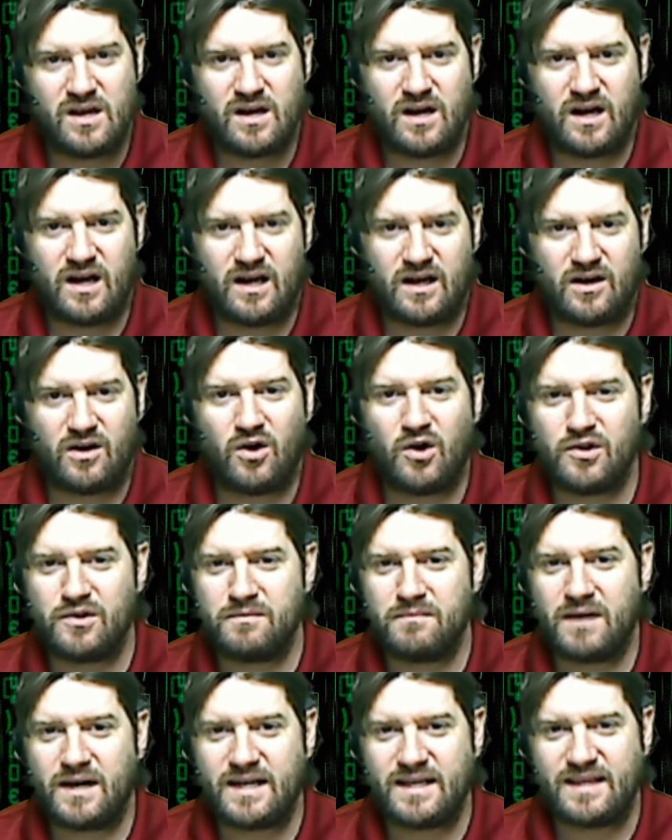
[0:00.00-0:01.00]
Uh, all the
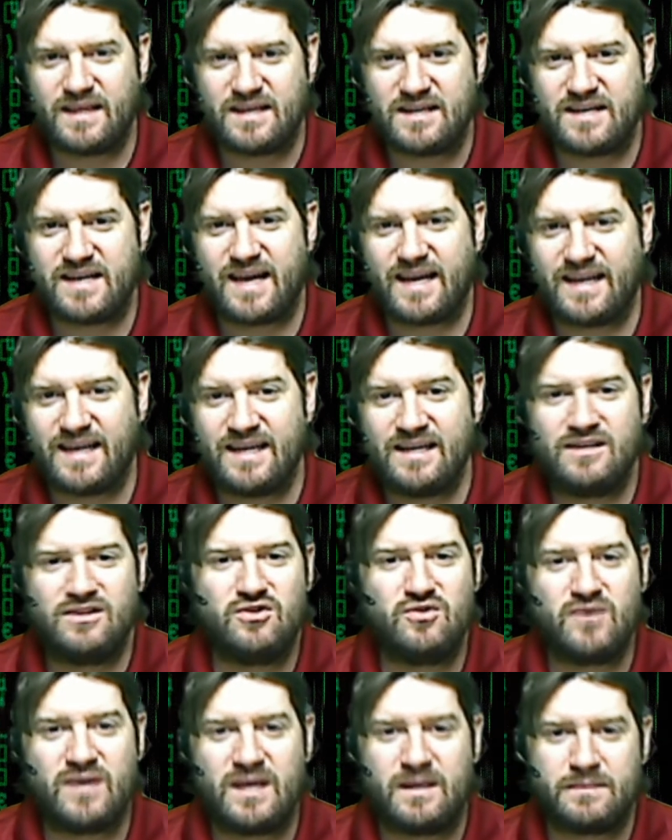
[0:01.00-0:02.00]
money that you get in,
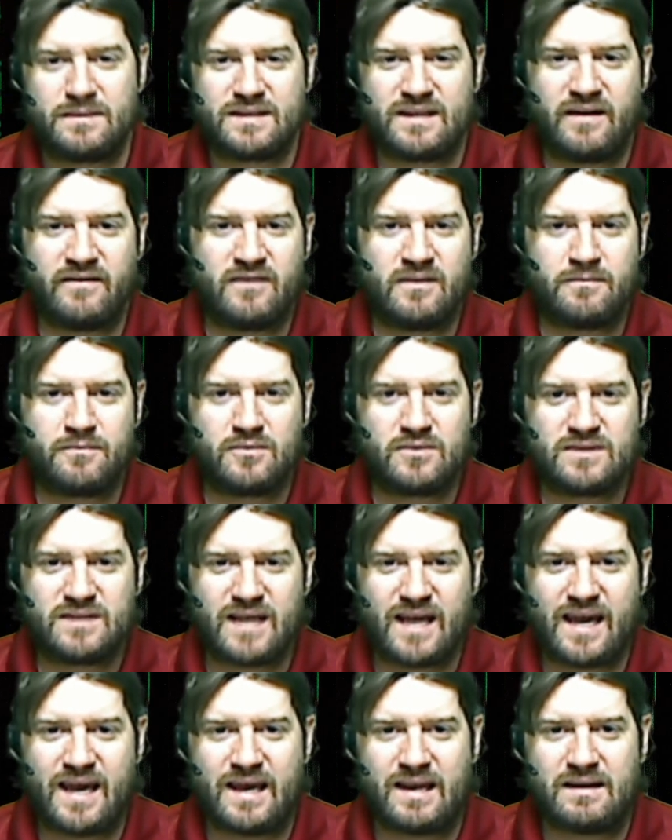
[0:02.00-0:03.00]
you keep seventy
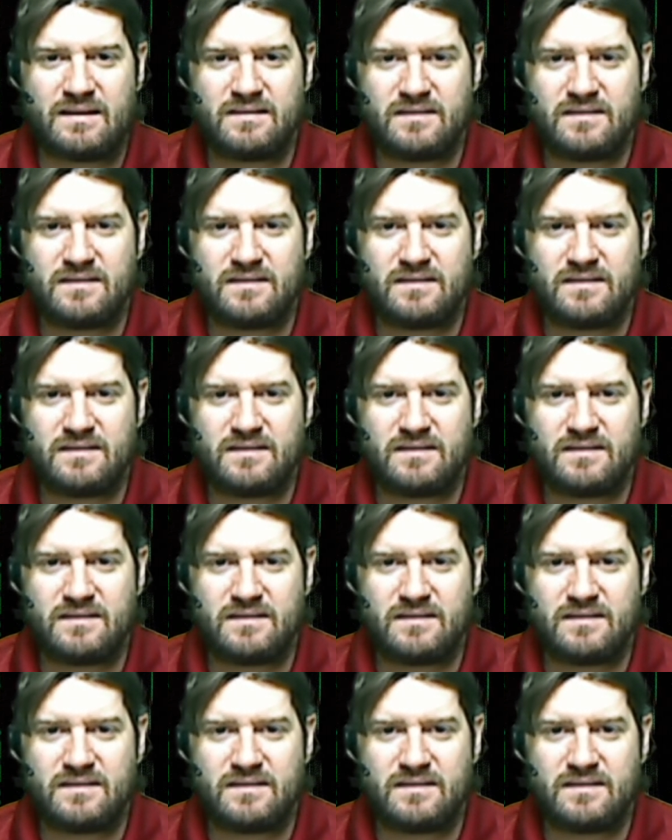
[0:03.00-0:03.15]
percent.